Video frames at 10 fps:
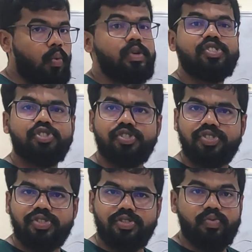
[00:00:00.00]
which
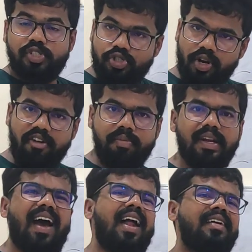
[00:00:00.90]
should have
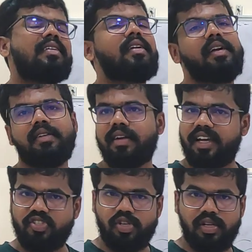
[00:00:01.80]
been underrated
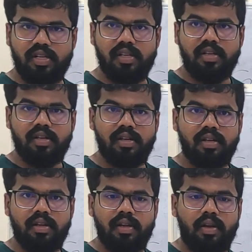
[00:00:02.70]
actually.
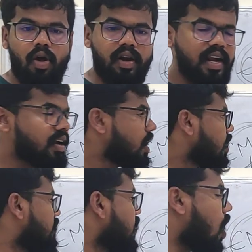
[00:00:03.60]
Alright, we